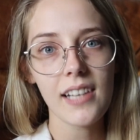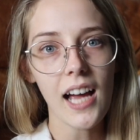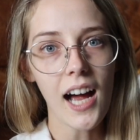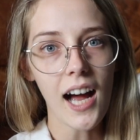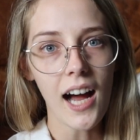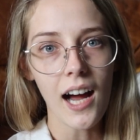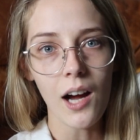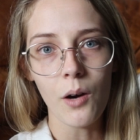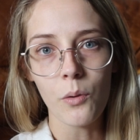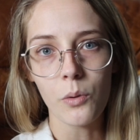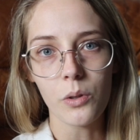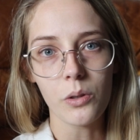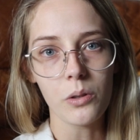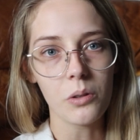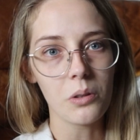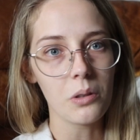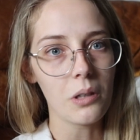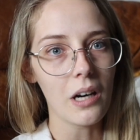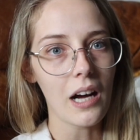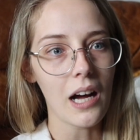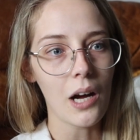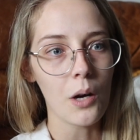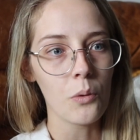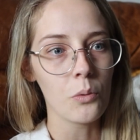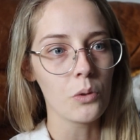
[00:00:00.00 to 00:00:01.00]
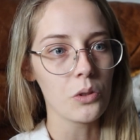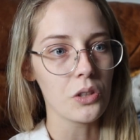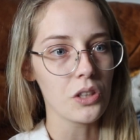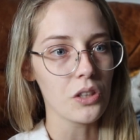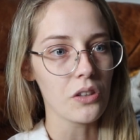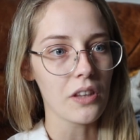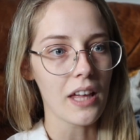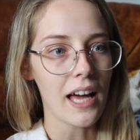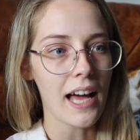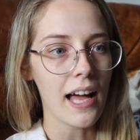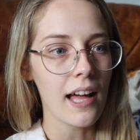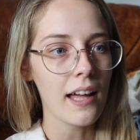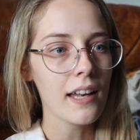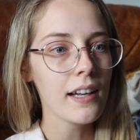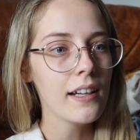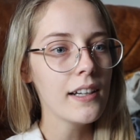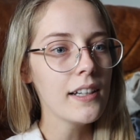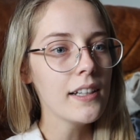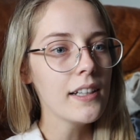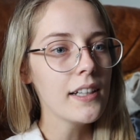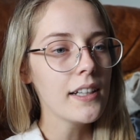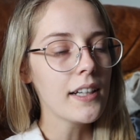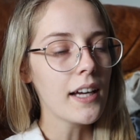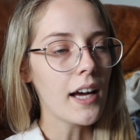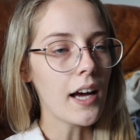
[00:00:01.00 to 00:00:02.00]
I will do that.
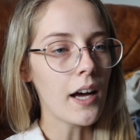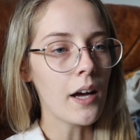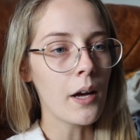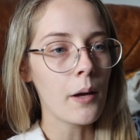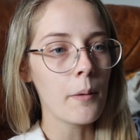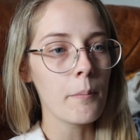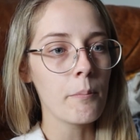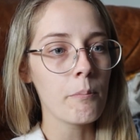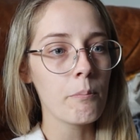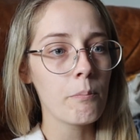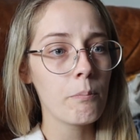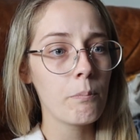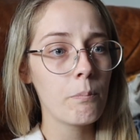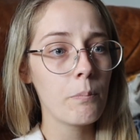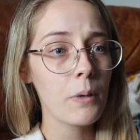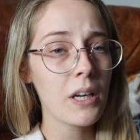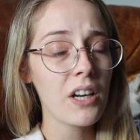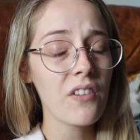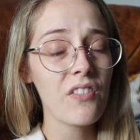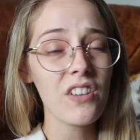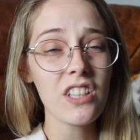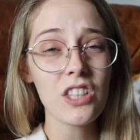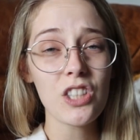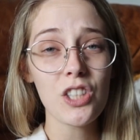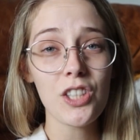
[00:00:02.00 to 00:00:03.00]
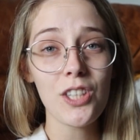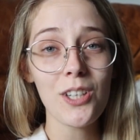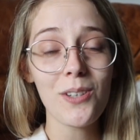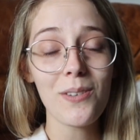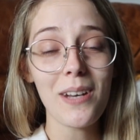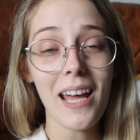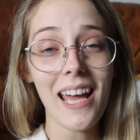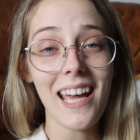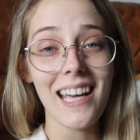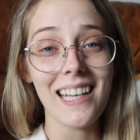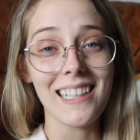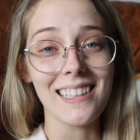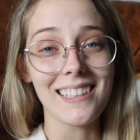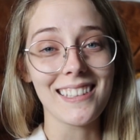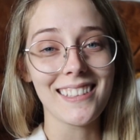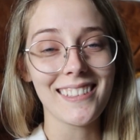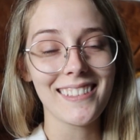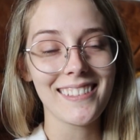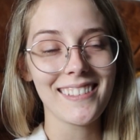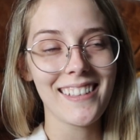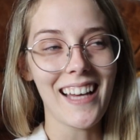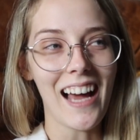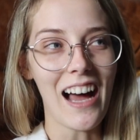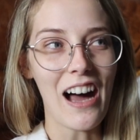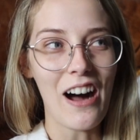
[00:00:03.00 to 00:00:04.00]
But if it's 2 days,
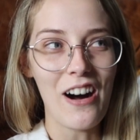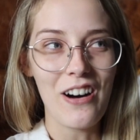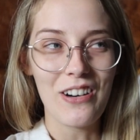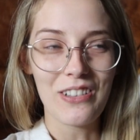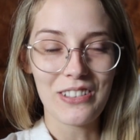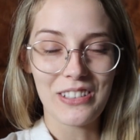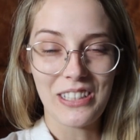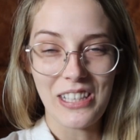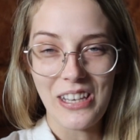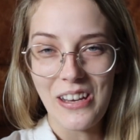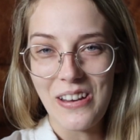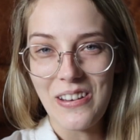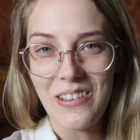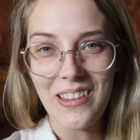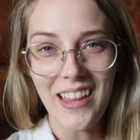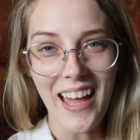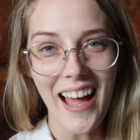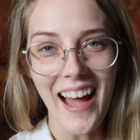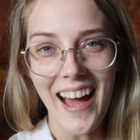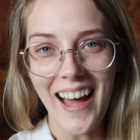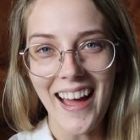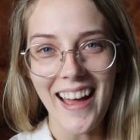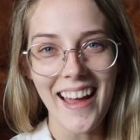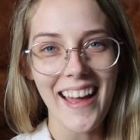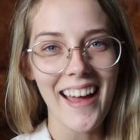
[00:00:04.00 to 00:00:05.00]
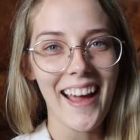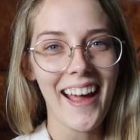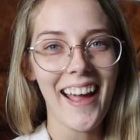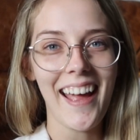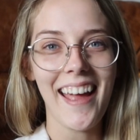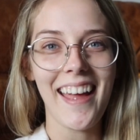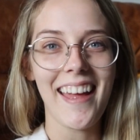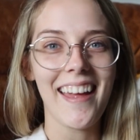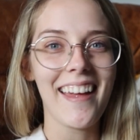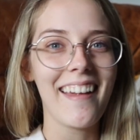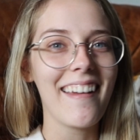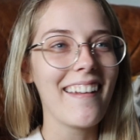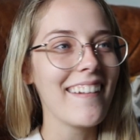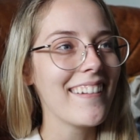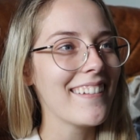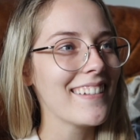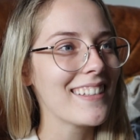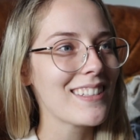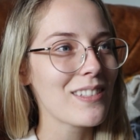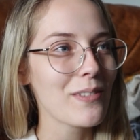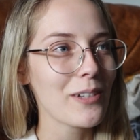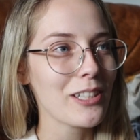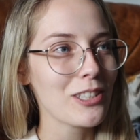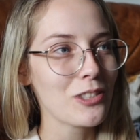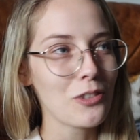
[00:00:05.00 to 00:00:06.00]
I will do that and
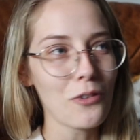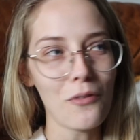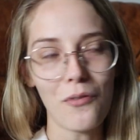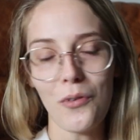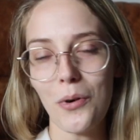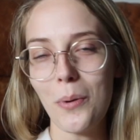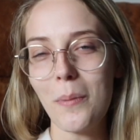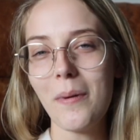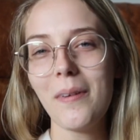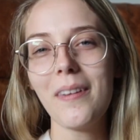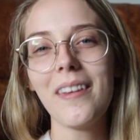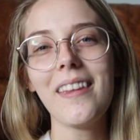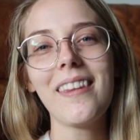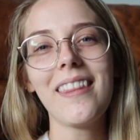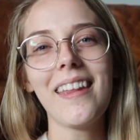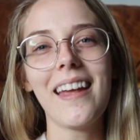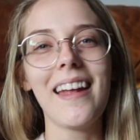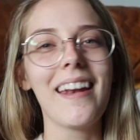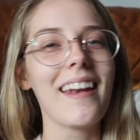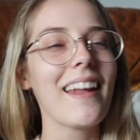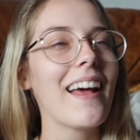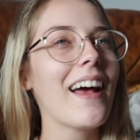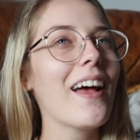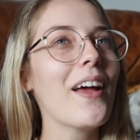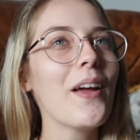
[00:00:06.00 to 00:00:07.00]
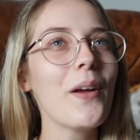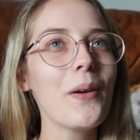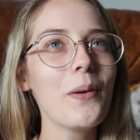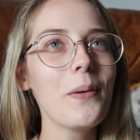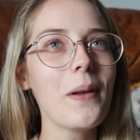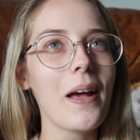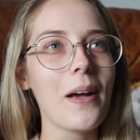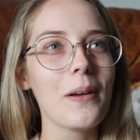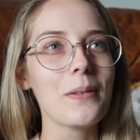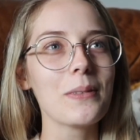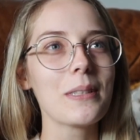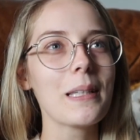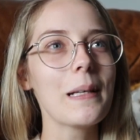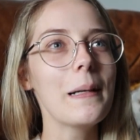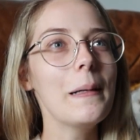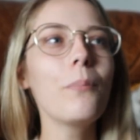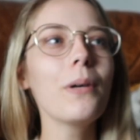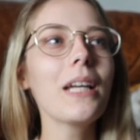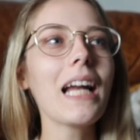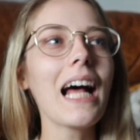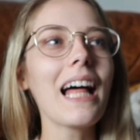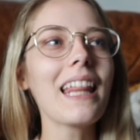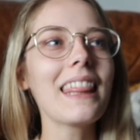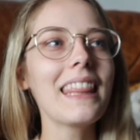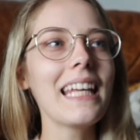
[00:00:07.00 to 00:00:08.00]
switch to formula then. Who knows?
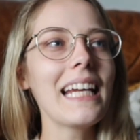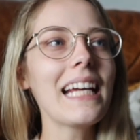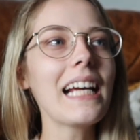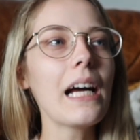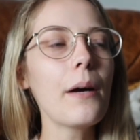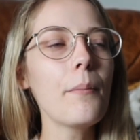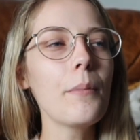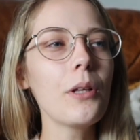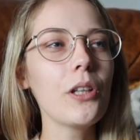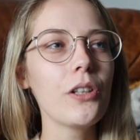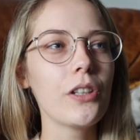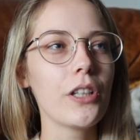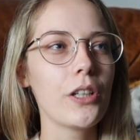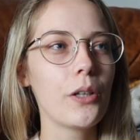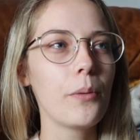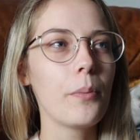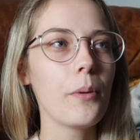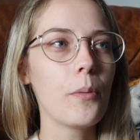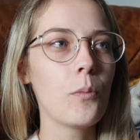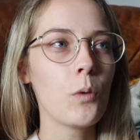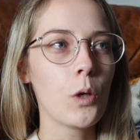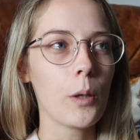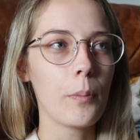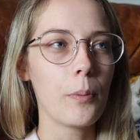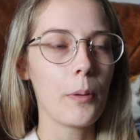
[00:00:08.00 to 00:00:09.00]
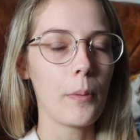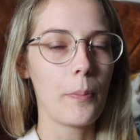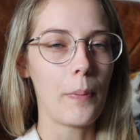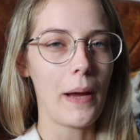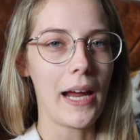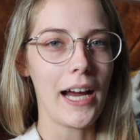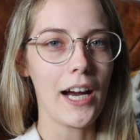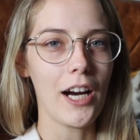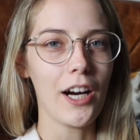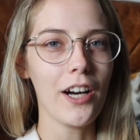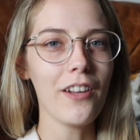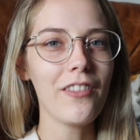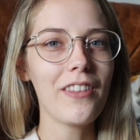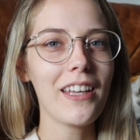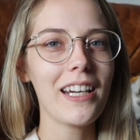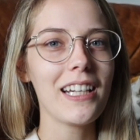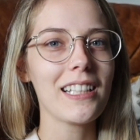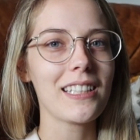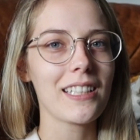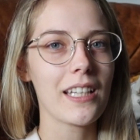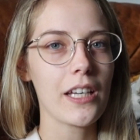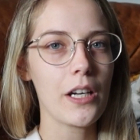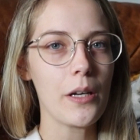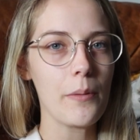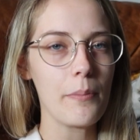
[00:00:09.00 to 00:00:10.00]
But I think I'm a little bit more prepared that
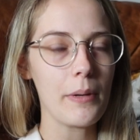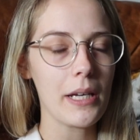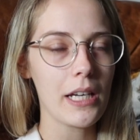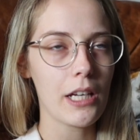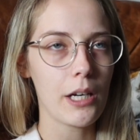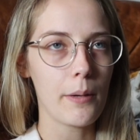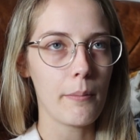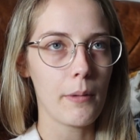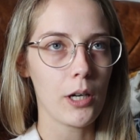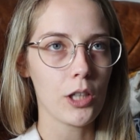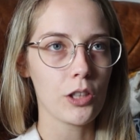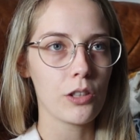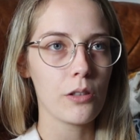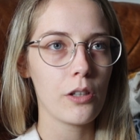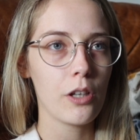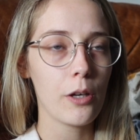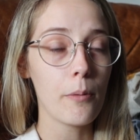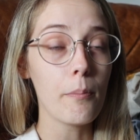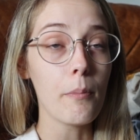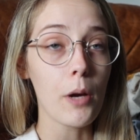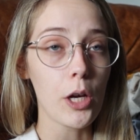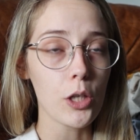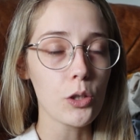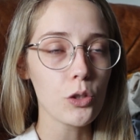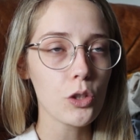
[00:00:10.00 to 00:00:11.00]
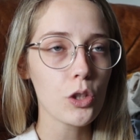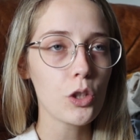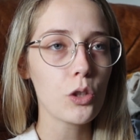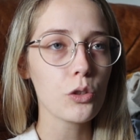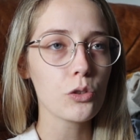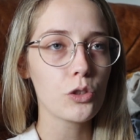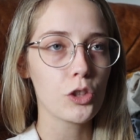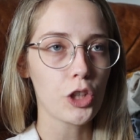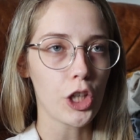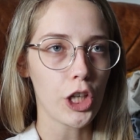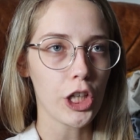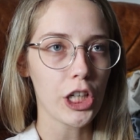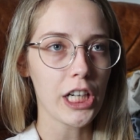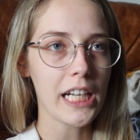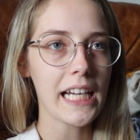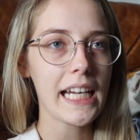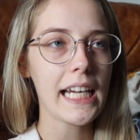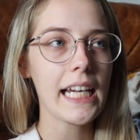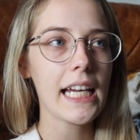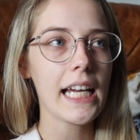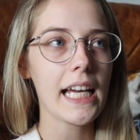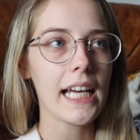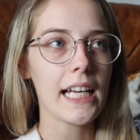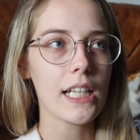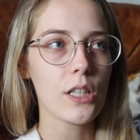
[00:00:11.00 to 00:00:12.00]
it's going to be an emotional
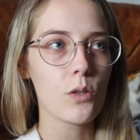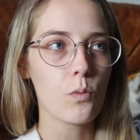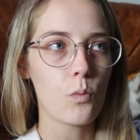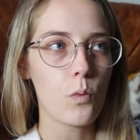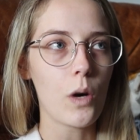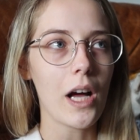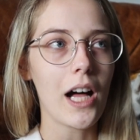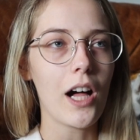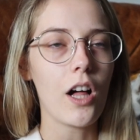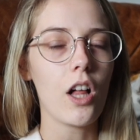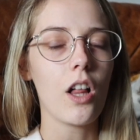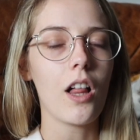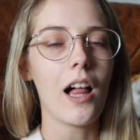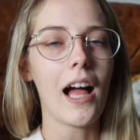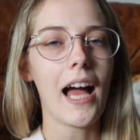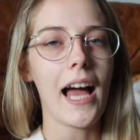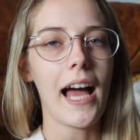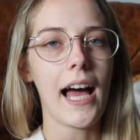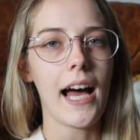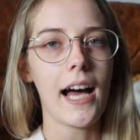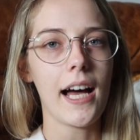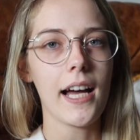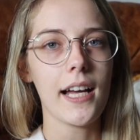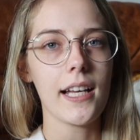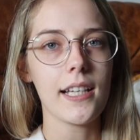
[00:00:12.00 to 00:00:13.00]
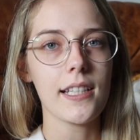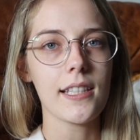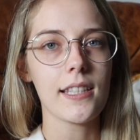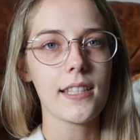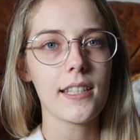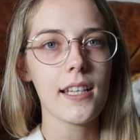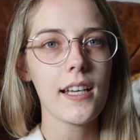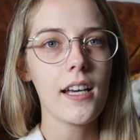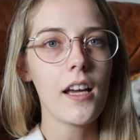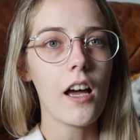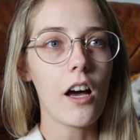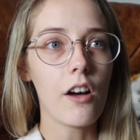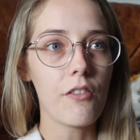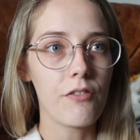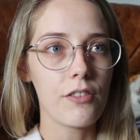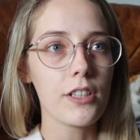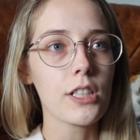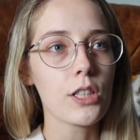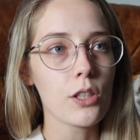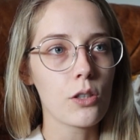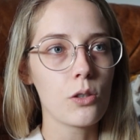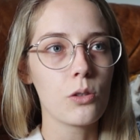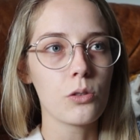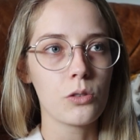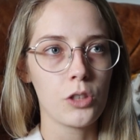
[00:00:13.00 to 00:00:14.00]
journey as well as a
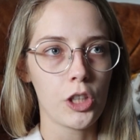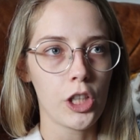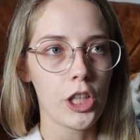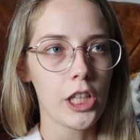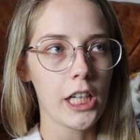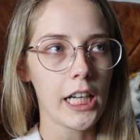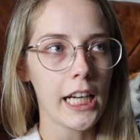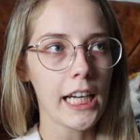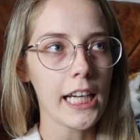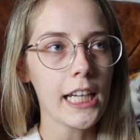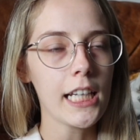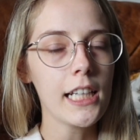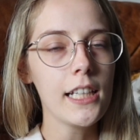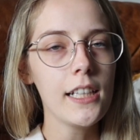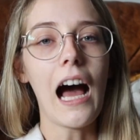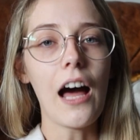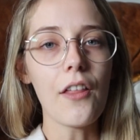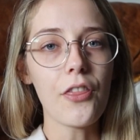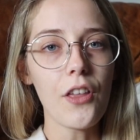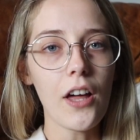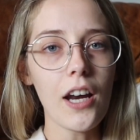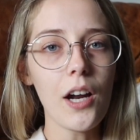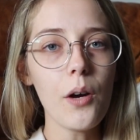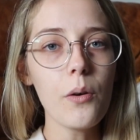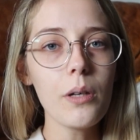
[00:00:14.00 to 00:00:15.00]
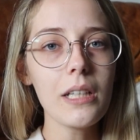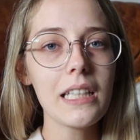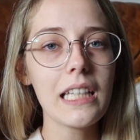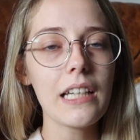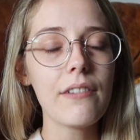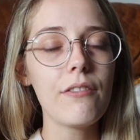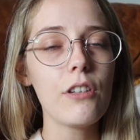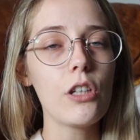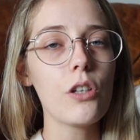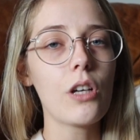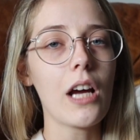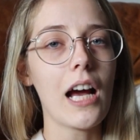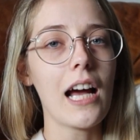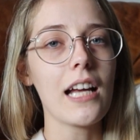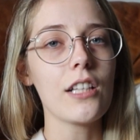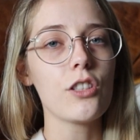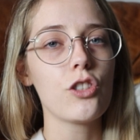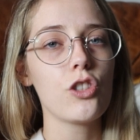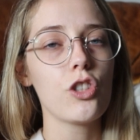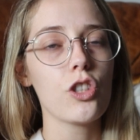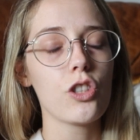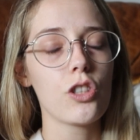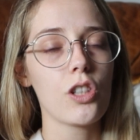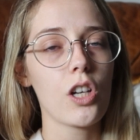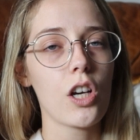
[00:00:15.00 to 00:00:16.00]
physical journey. I thought I would give you guys
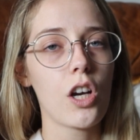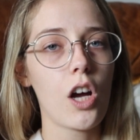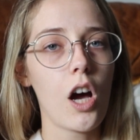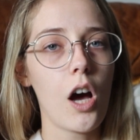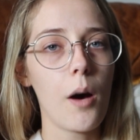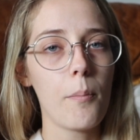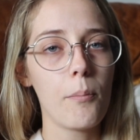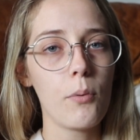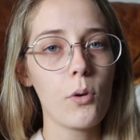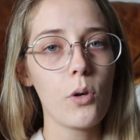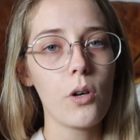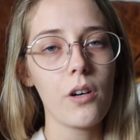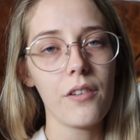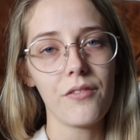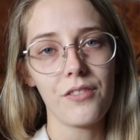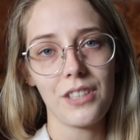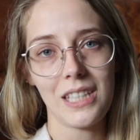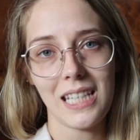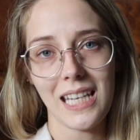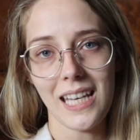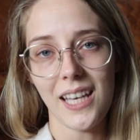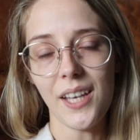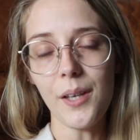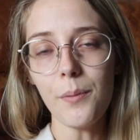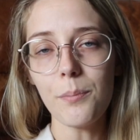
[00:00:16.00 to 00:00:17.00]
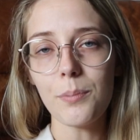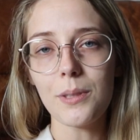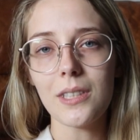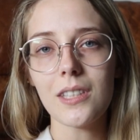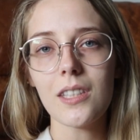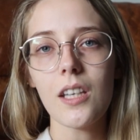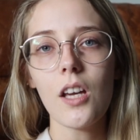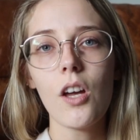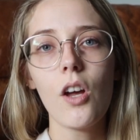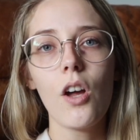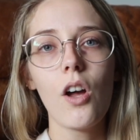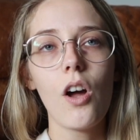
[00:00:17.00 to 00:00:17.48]
just a couple of tips